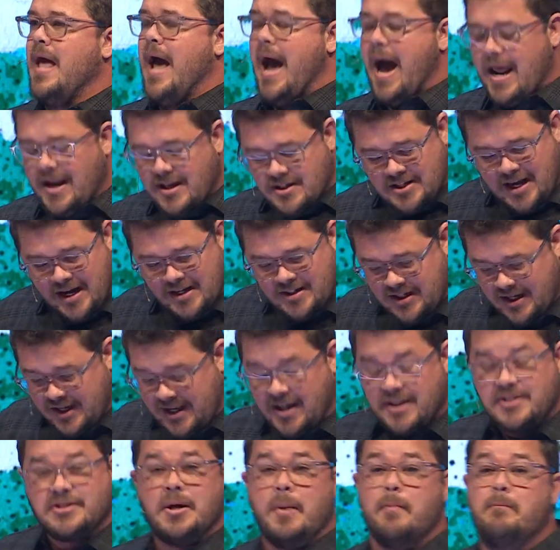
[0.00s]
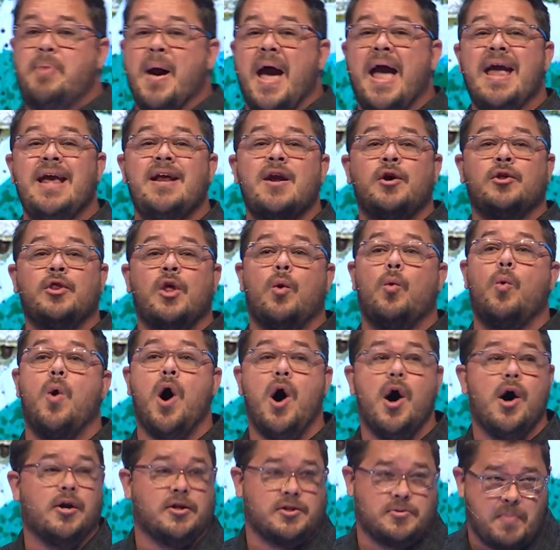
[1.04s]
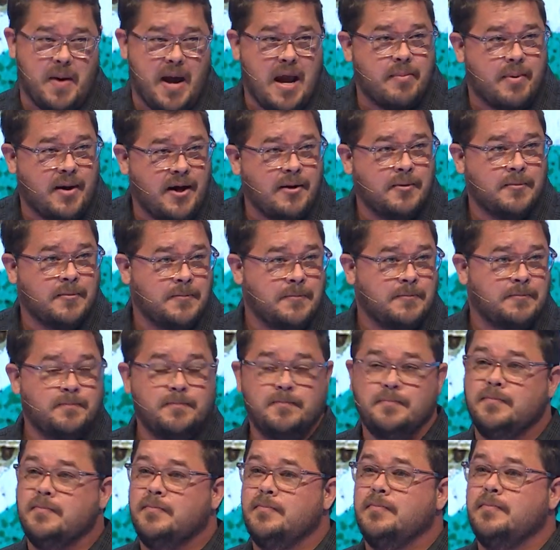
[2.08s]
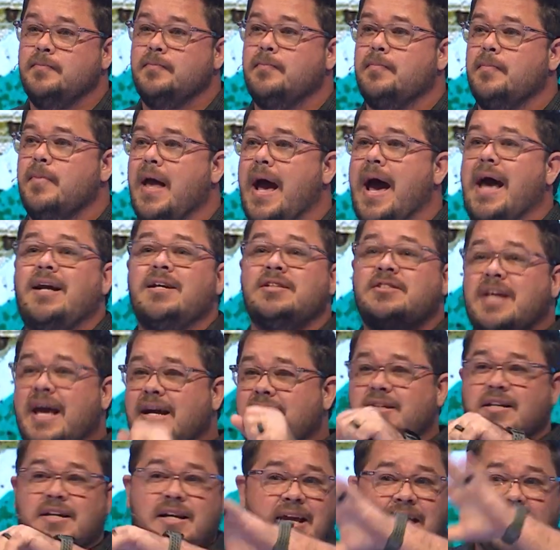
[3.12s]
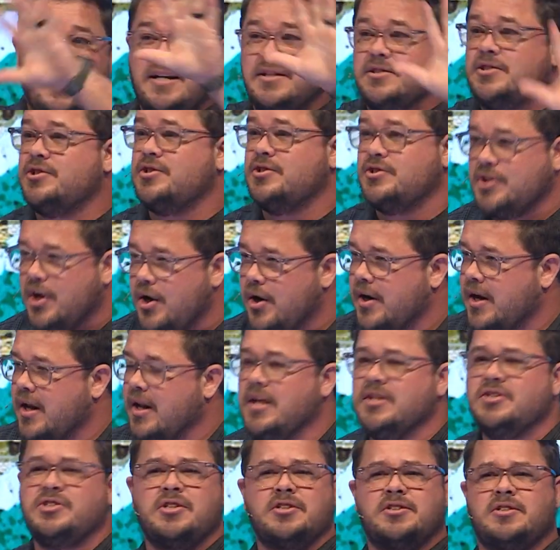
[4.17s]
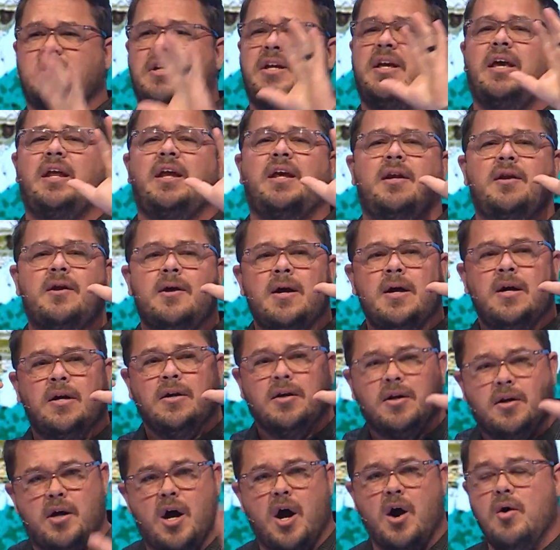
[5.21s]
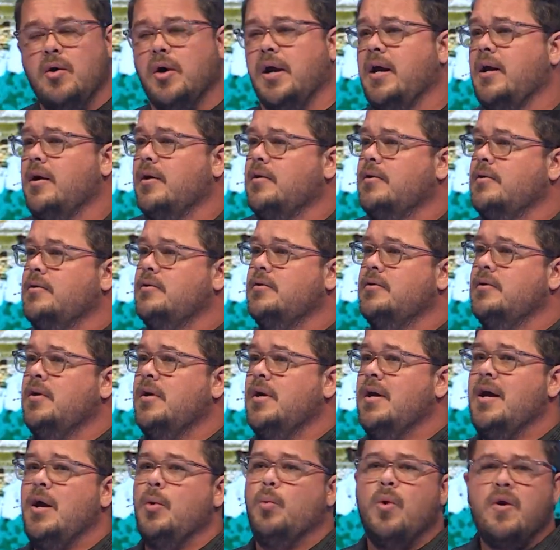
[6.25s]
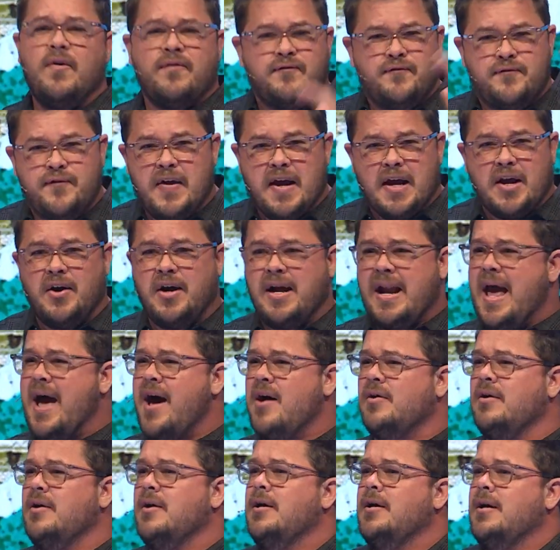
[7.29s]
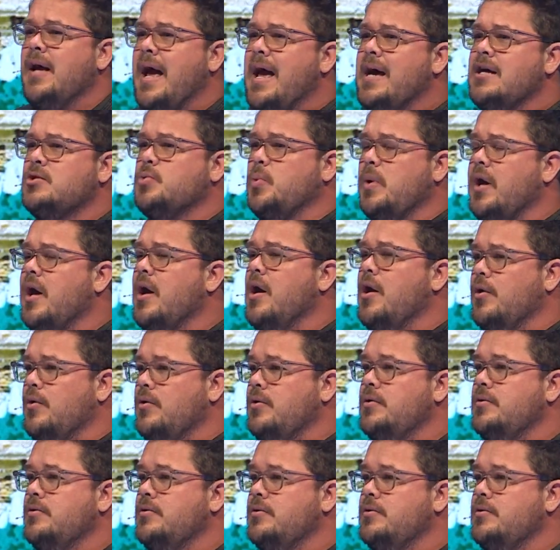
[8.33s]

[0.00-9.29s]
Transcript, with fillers: I just like to get some paint on the walls, baby. I just like to get it started. Let's just get it going. We'll figure it out as we go.